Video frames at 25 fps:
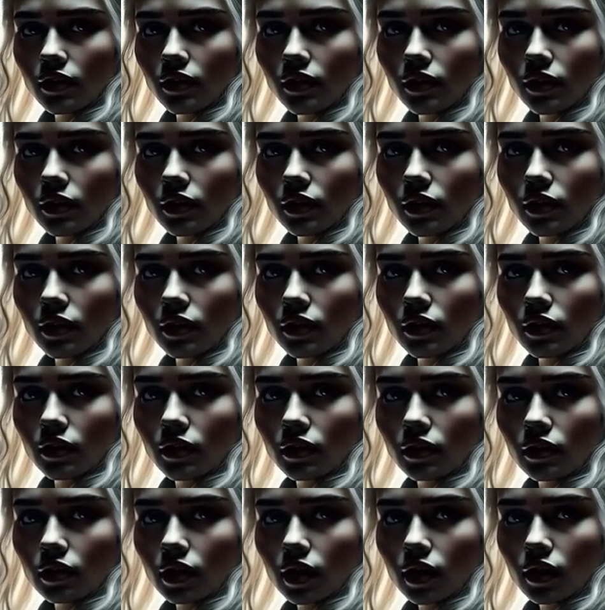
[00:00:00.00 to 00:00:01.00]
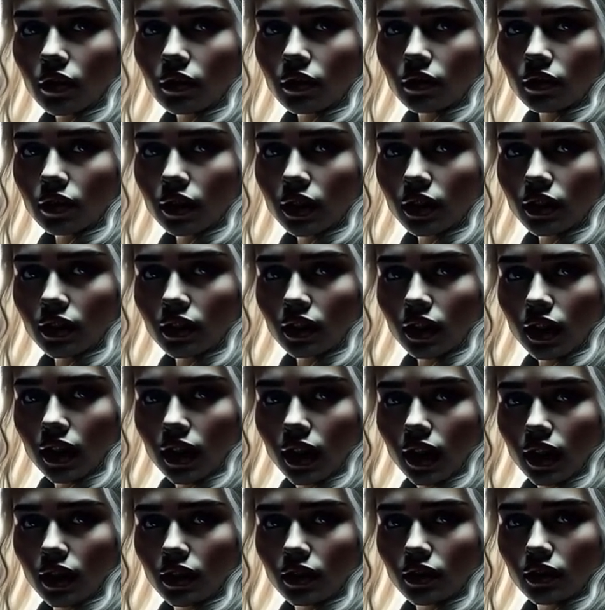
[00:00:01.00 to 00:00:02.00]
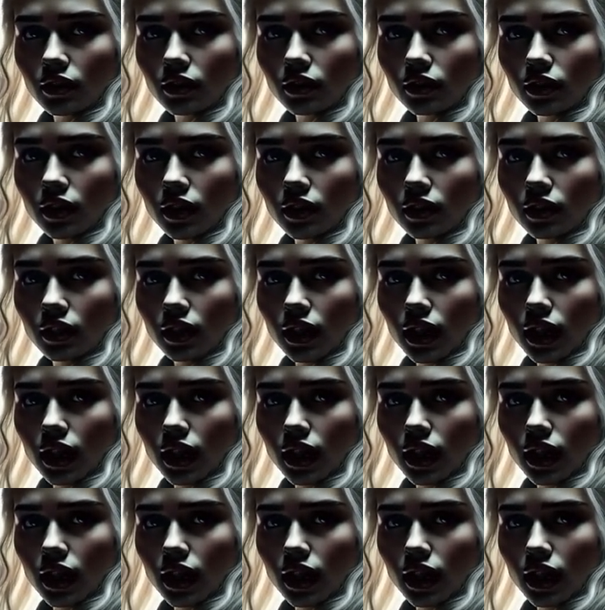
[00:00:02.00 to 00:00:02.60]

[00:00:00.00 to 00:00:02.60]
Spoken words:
now likely to be the site of her condemnation.